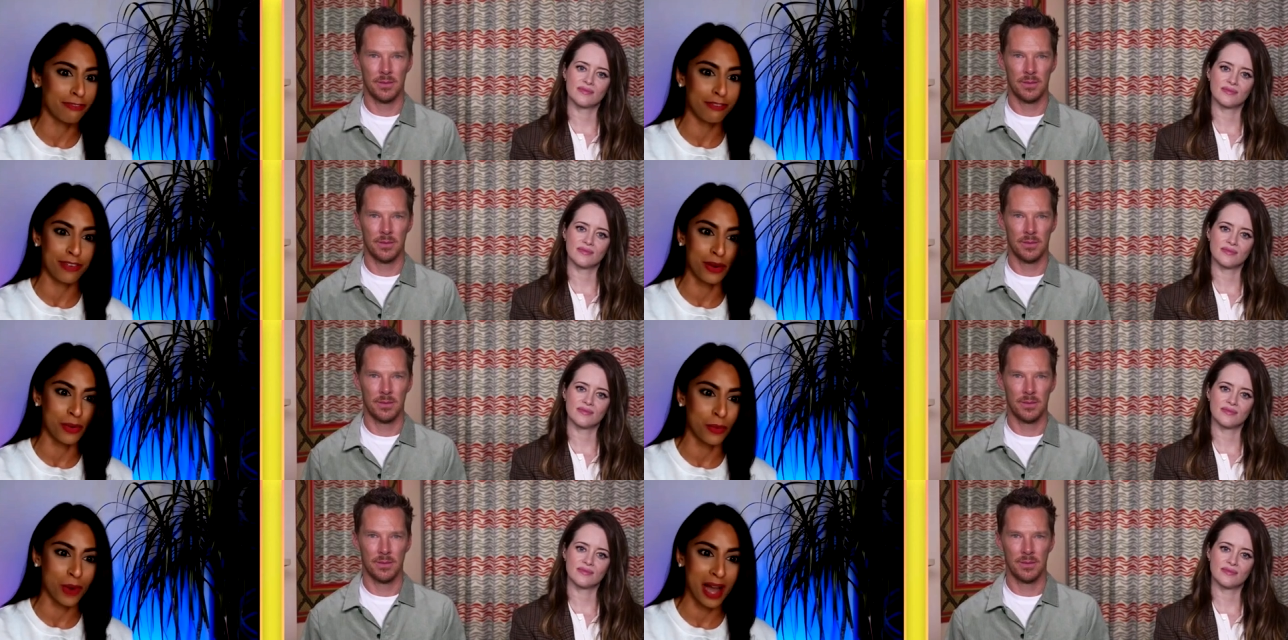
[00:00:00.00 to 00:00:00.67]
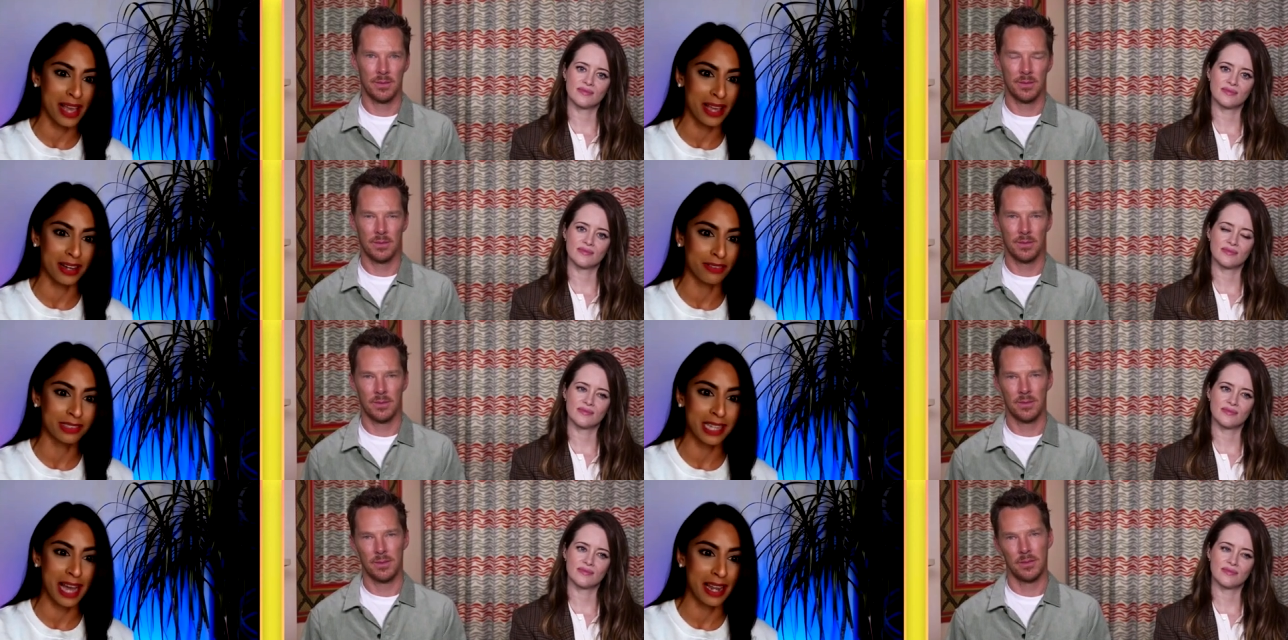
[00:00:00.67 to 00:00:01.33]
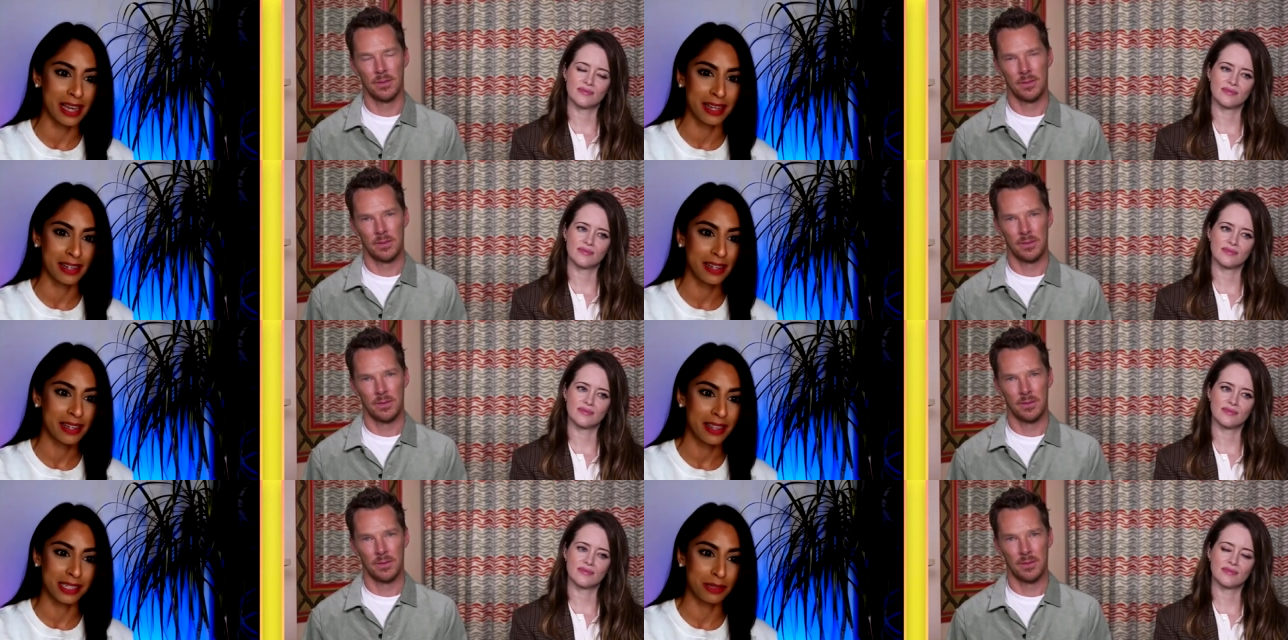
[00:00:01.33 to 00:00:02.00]
Speaker 1: different way of telling
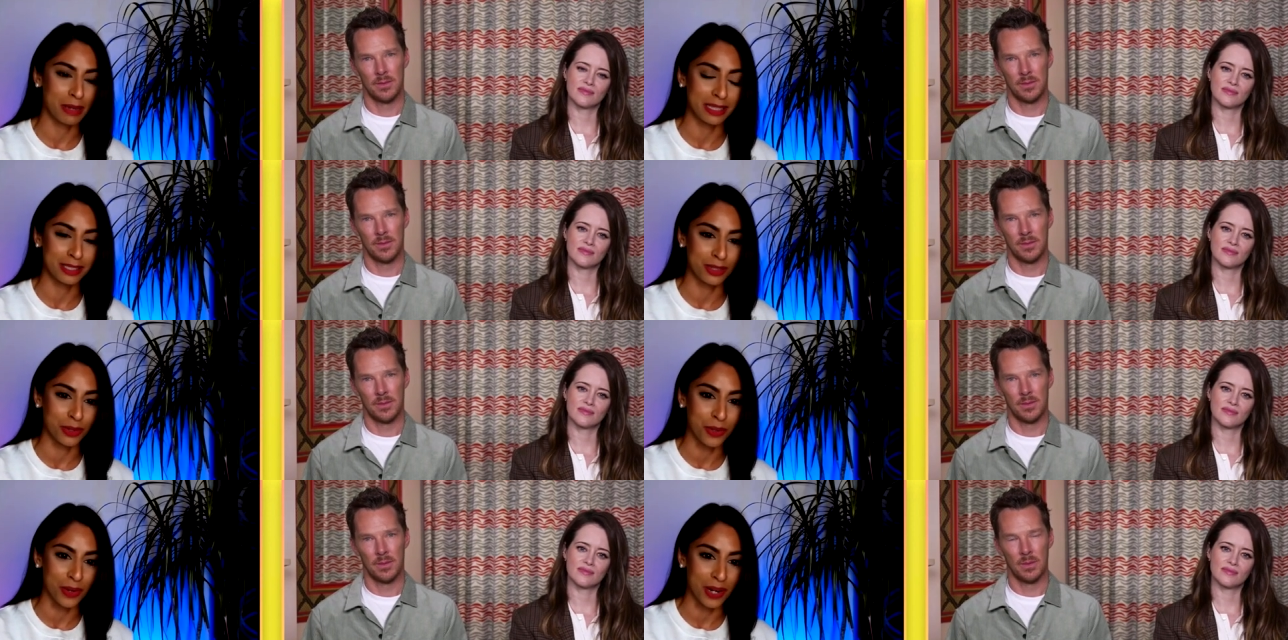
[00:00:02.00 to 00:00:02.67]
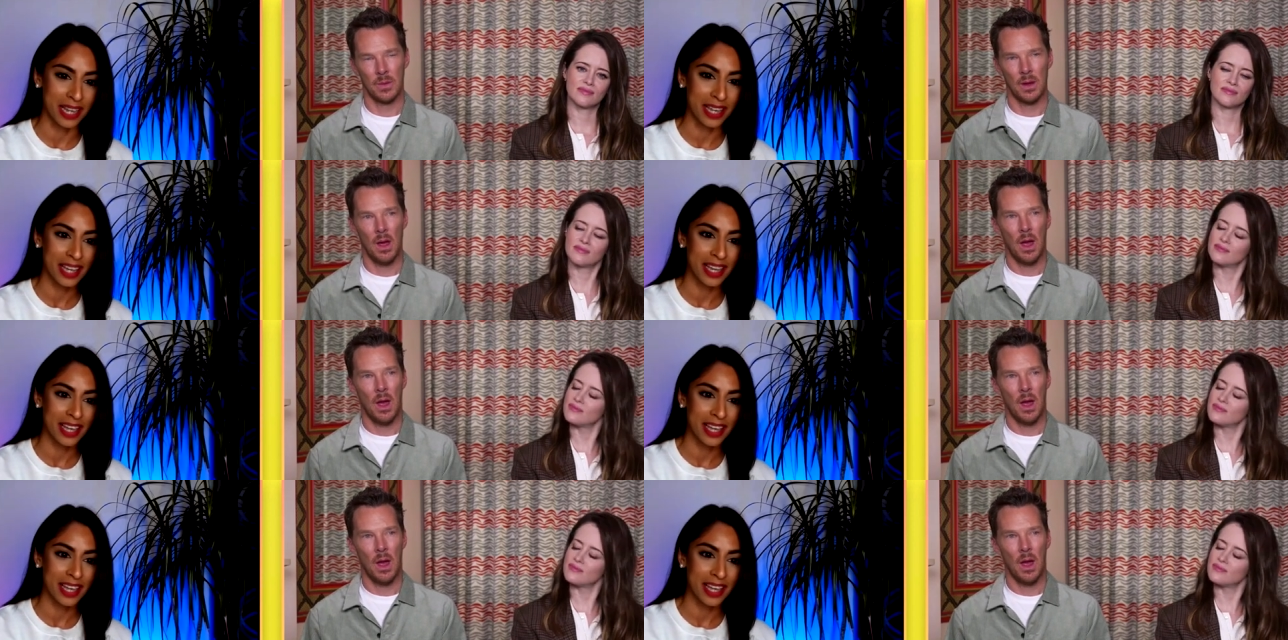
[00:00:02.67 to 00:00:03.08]
this man's story?